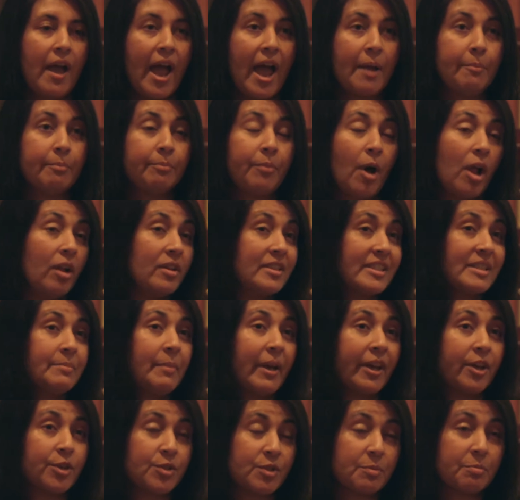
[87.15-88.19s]
and
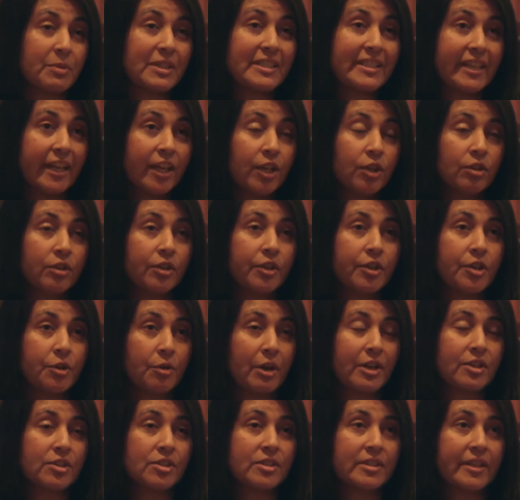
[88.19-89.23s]
policymakers in particular, to
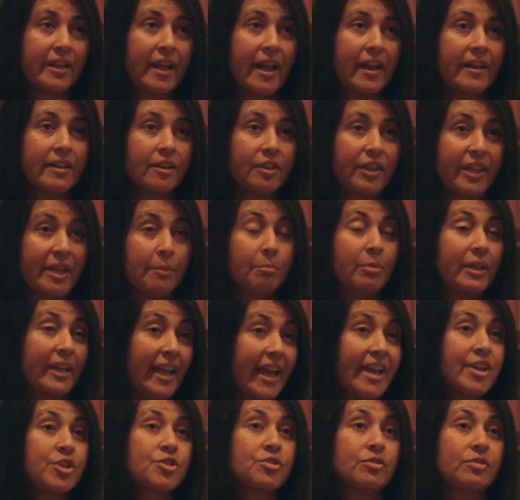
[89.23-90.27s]
understand the
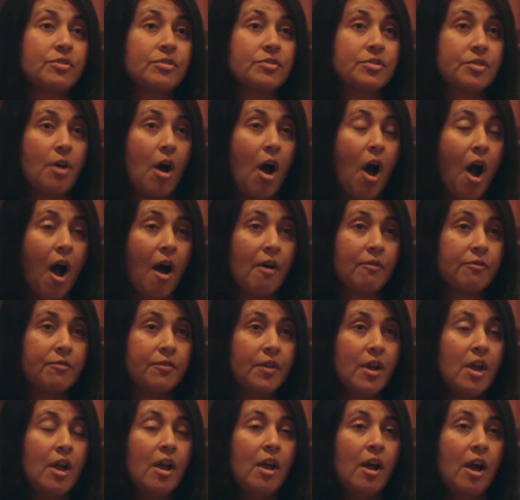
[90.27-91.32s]
implications of